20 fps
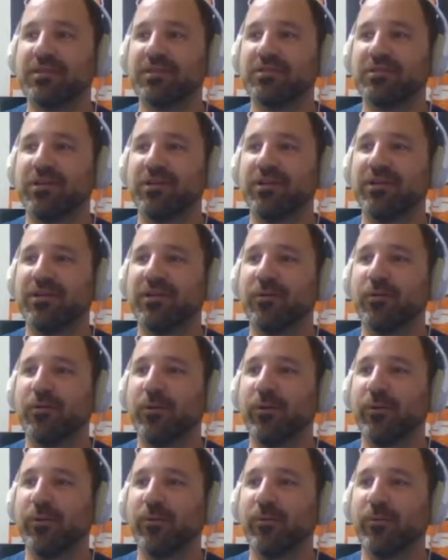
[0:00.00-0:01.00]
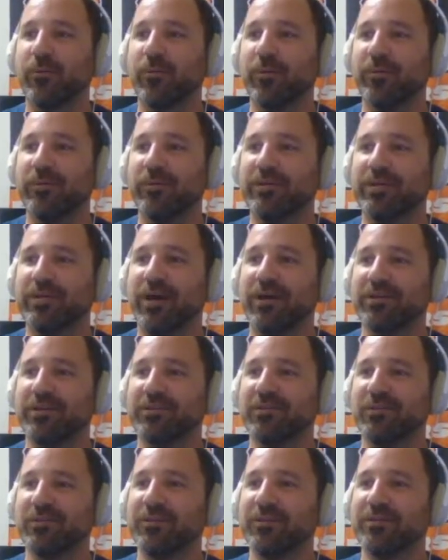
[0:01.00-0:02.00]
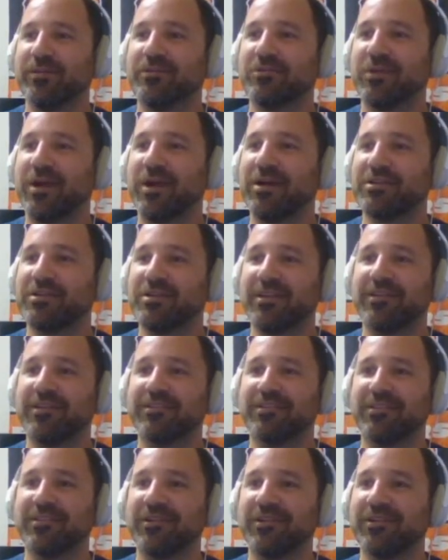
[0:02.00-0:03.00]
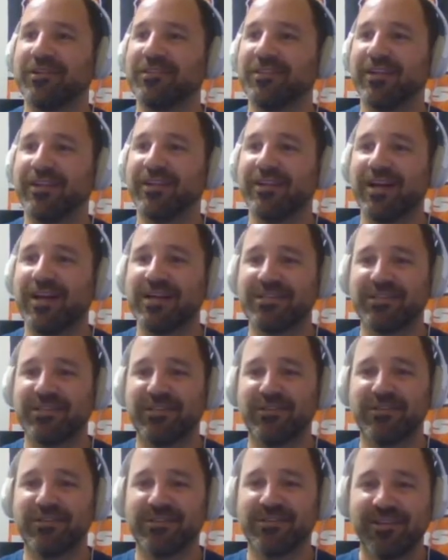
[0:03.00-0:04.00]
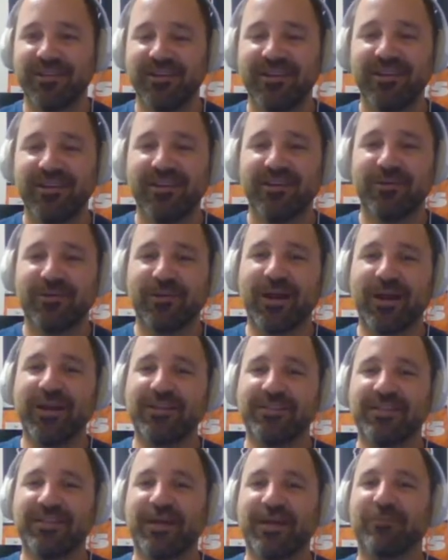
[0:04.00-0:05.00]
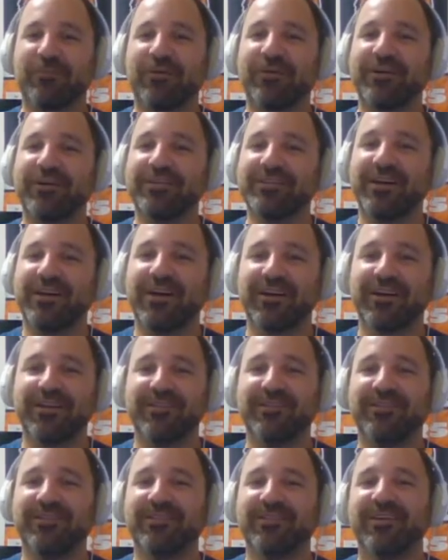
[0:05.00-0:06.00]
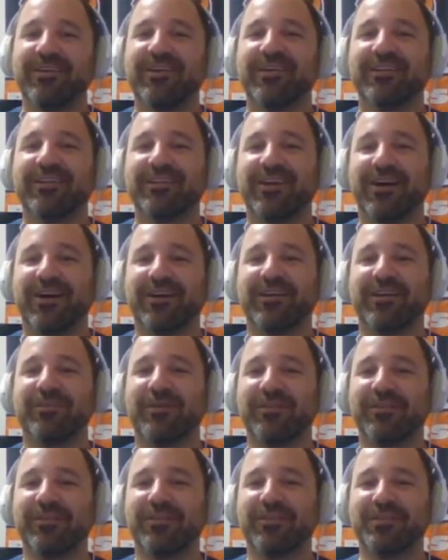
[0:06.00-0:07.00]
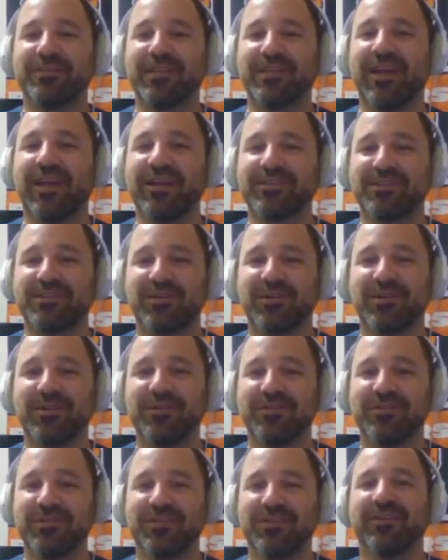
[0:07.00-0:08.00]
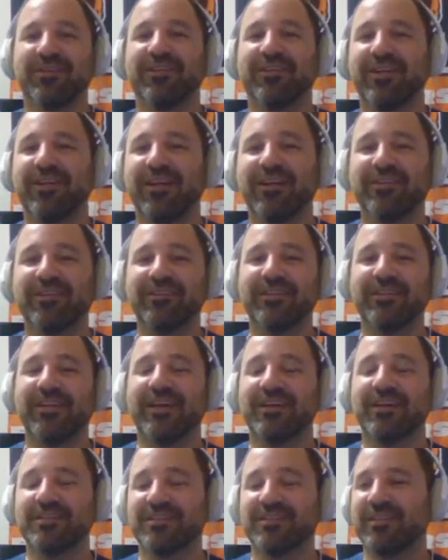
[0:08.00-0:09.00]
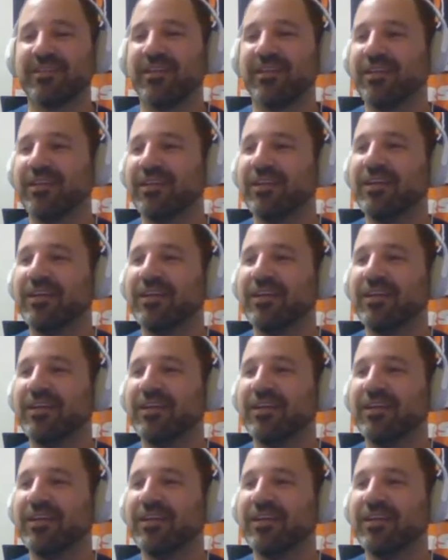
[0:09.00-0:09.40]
straight year where we talked a little bit of trash out of turn. Like last year was Ryan Tepera talking about the Houston Astros during the ALDS, and then